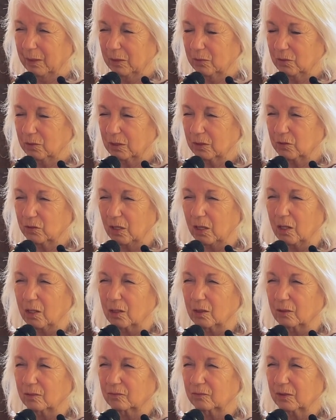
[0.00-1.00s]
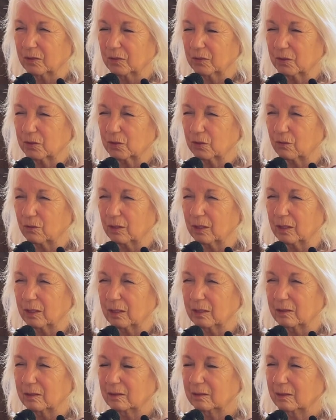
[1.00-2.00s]
It's dissolved in this
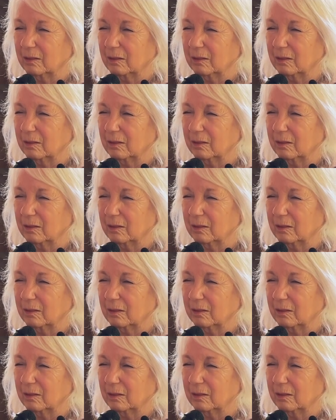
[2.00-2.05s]
great,